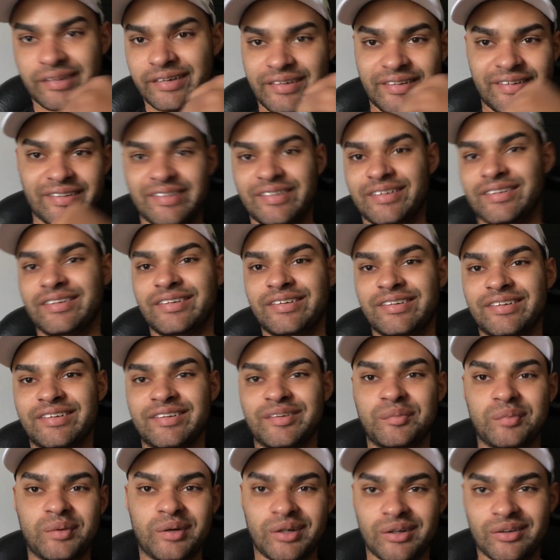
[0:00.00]
goody goody
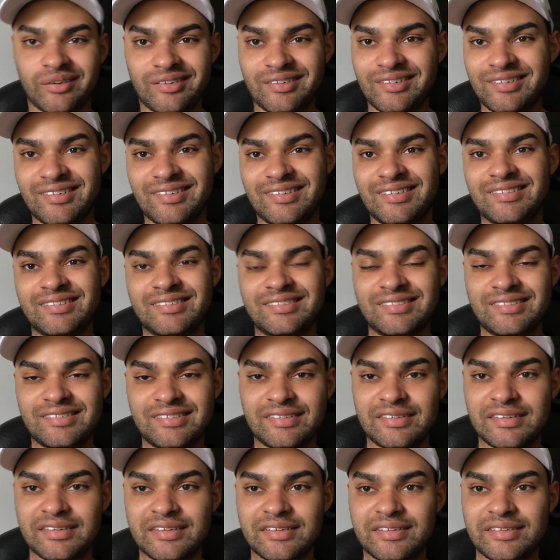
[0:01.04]
about
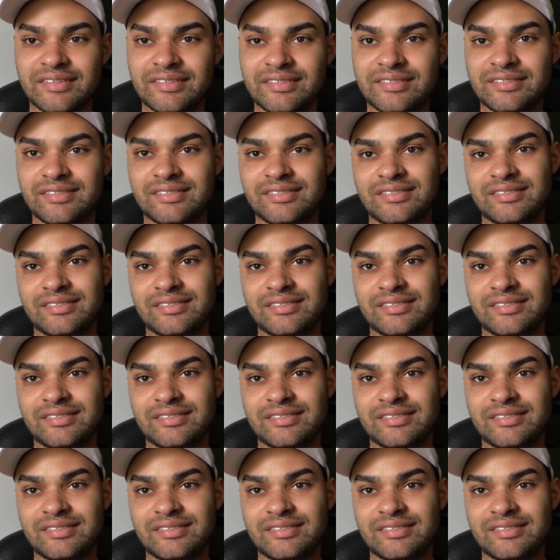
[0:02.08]
uh,